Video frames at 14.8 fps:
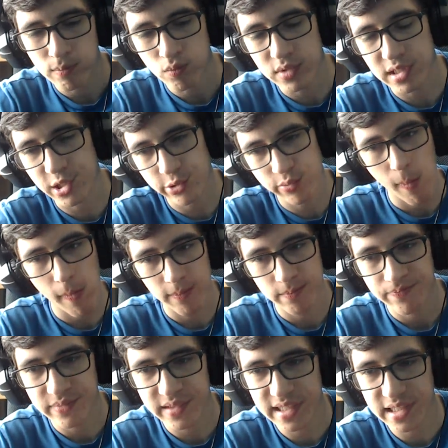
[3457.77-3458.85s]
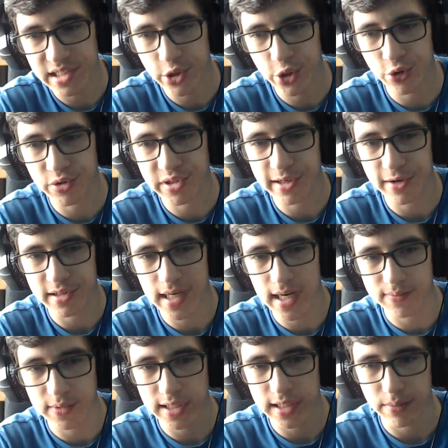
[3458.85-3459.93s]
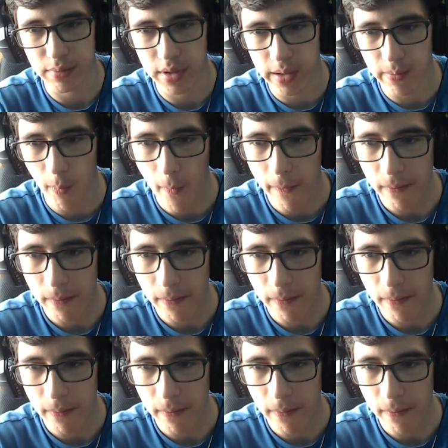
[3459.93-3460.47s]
which isn't a true ceratopsian, but